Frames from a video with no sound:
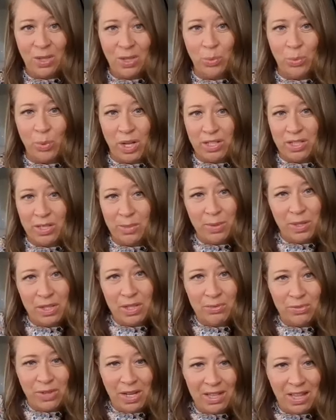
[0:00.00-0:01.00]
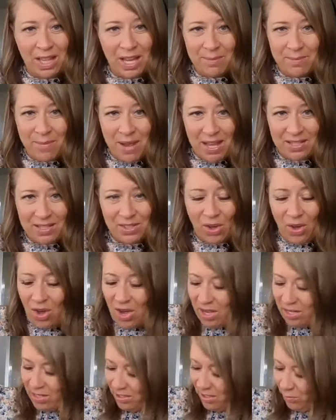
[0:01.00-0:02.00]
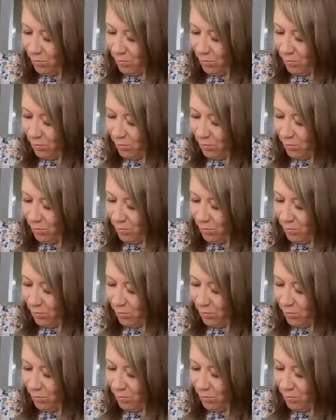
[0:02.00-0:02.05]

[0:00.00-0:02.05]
You want to put the red light mask on.